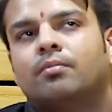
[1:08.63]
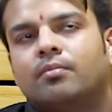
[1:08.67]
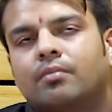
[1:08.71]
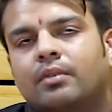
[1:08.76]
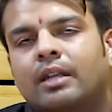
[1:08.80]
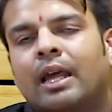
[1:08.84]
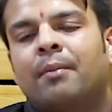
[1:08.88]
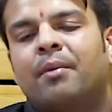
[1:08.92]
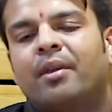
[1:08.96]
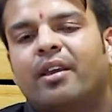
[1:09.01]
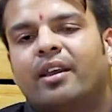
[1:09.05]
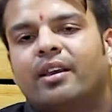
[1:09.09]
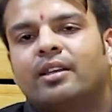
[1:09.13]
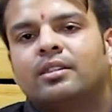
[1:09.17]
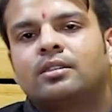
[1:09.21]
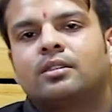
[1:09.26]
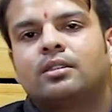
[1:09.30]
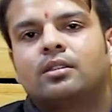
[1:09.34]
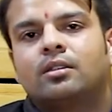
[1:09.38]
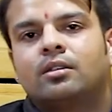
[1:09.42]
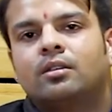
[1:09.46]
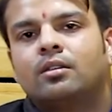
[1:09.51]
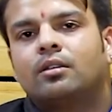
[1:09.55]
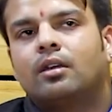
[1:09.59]
timing is
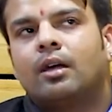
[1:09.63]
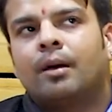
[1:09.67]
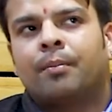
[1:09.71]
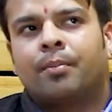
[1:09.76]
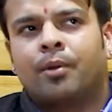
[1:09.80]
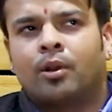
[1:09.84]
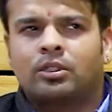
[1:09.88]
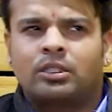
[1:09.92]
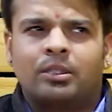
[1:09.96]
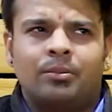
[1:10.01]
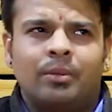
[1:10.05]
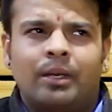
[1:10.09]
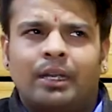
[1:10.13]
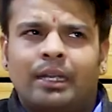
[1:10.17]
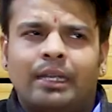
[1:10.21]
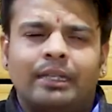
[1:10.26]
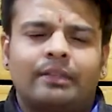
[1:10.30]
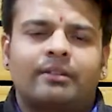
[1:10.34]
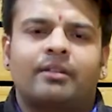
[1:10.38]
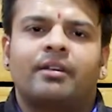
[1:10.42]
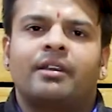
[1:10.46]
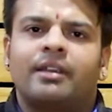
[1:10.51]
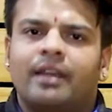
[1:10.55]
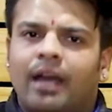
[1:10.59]
approximately
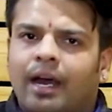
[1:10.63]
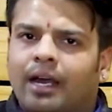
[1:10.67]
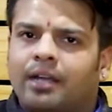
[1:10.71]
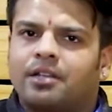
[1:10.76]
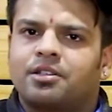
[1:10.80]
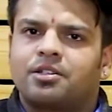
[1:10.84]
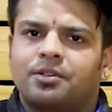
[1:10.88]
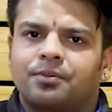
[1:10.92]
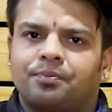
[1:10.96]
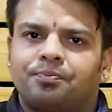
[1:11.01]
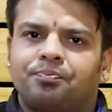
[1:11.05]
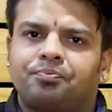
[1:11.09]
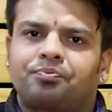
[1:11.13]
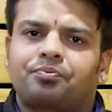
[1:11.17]
3 hours